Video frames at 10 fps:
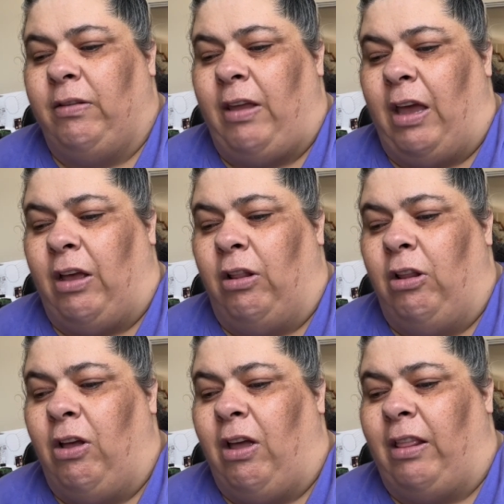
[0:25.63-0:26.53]
Take a
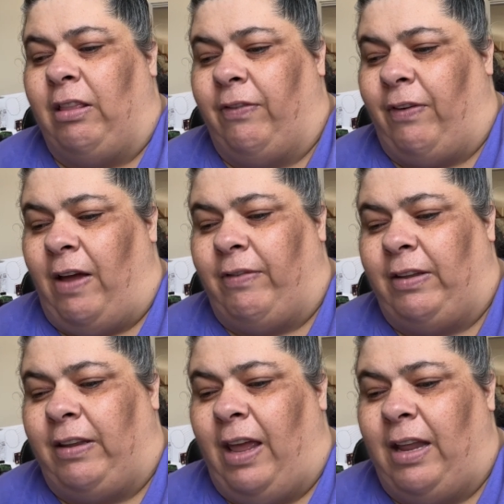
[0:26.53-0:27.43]
look at the 5
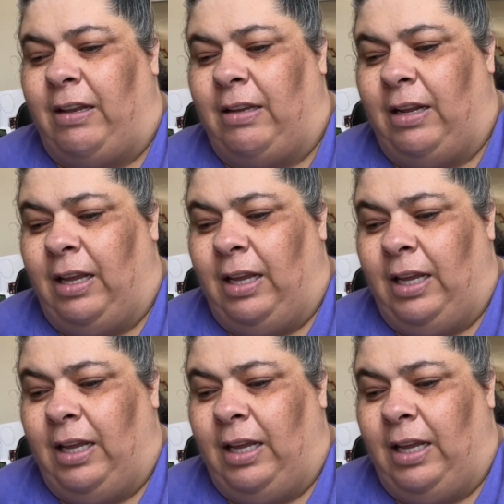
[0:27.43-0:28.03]
and 10.